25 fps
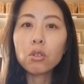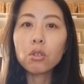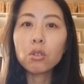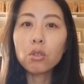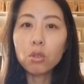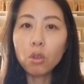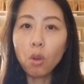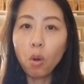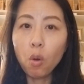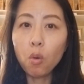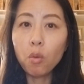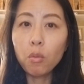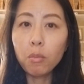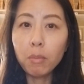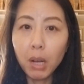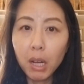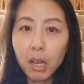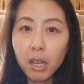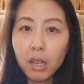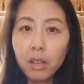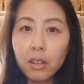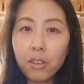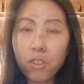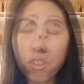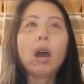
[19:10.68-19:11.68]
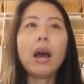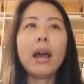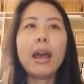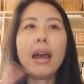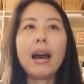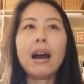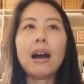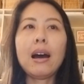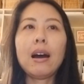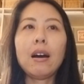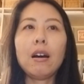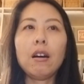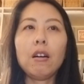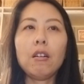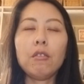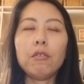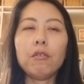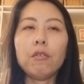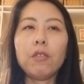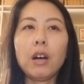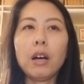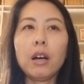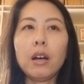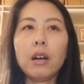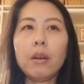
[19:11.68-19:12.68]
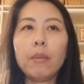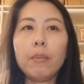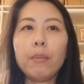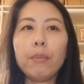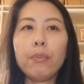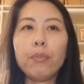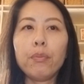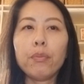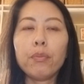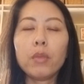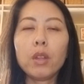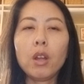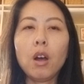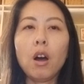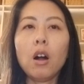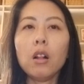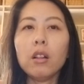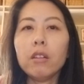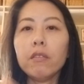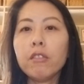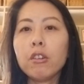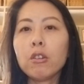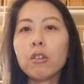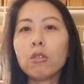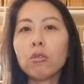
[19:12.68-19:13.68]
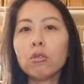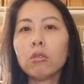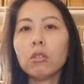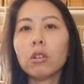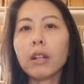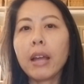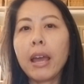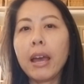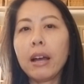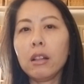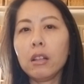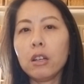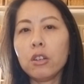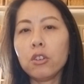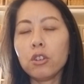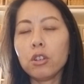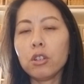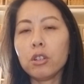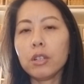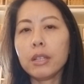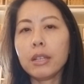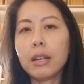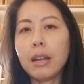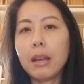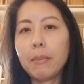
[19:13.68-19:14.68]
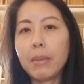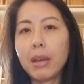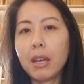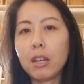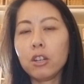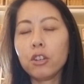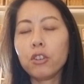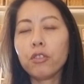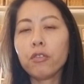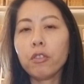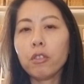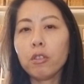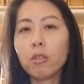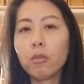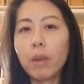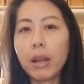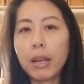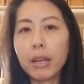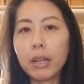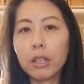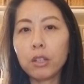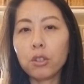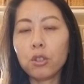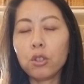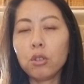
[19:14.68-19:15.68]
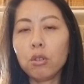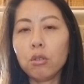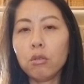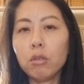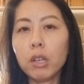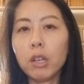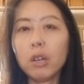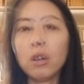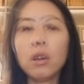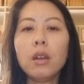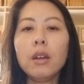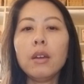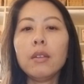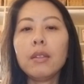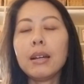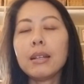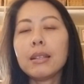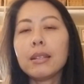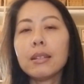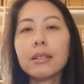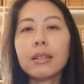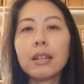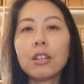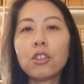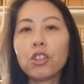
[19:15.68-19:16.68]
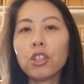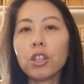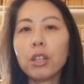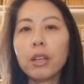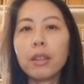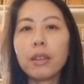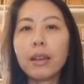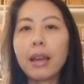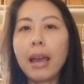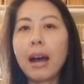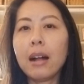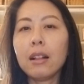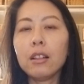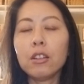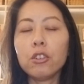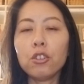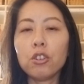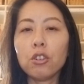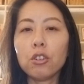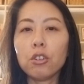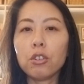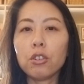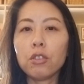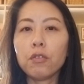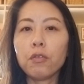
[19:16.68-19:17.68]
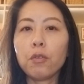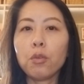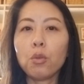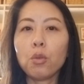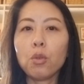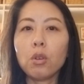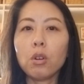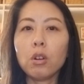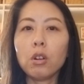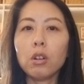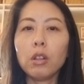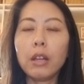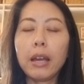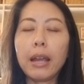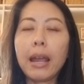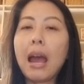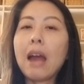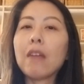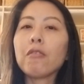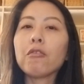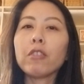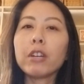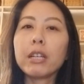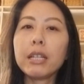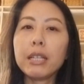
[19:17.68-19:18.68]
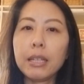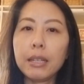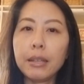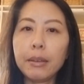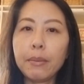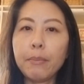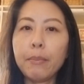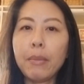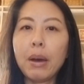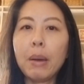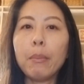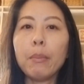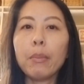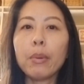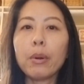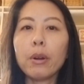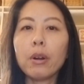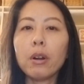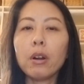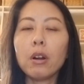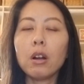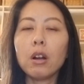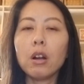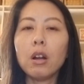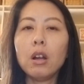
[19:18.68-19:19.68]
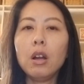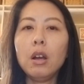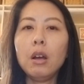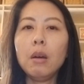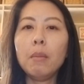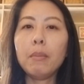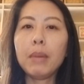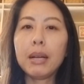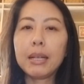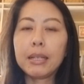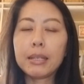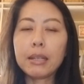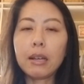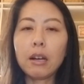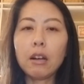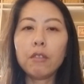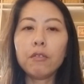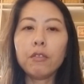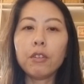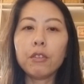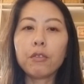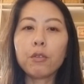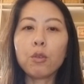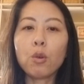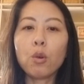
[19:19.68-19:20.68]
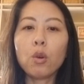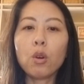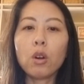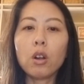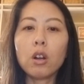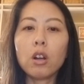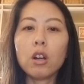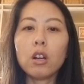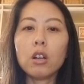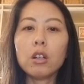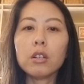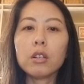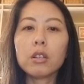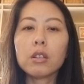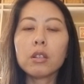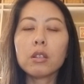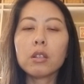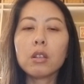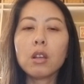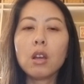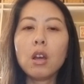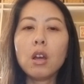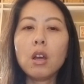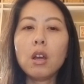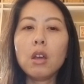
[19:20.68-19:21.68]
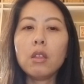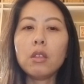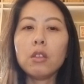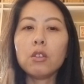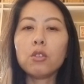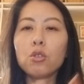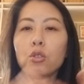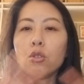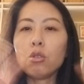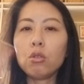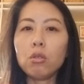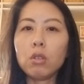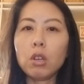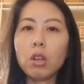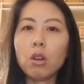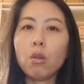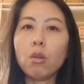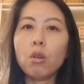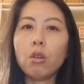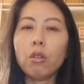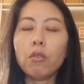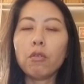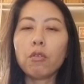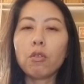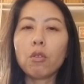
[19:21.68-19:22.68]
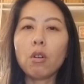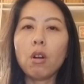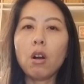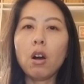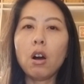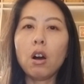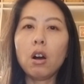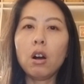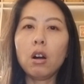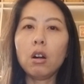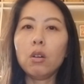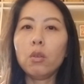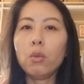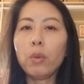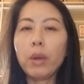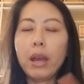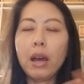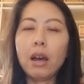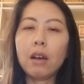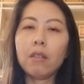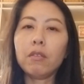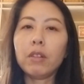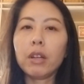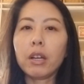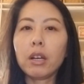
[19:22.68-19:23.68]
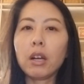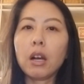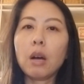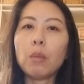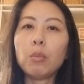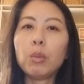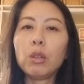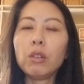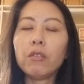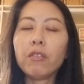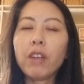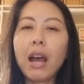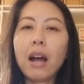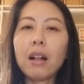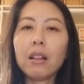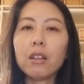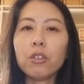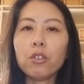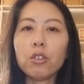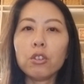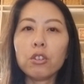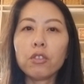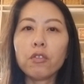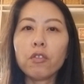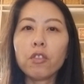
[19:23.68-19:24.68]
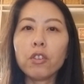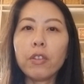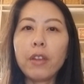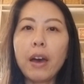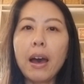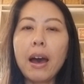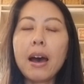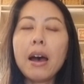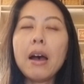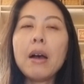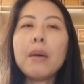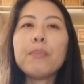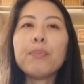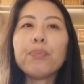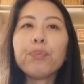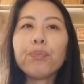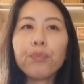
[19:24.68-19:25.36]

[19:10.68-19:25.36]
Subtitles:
so much. I have all of the Google Calendars that I manage for the writing studio. That's essentially the calendars for like every team member, myself, of course, the studio overall. We have like a couple of calendars for that.